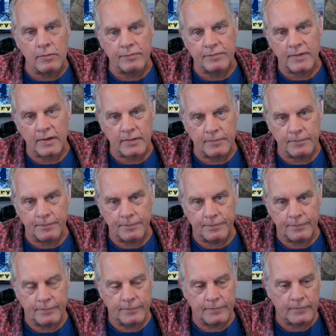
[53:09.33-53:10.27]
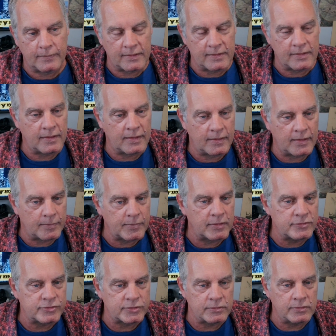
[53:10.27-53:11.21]
fucking
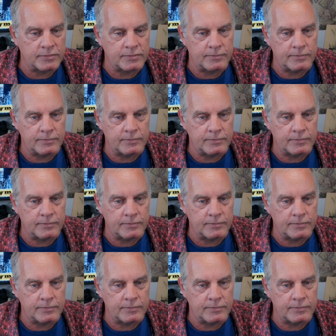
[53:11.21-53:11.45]
emotional,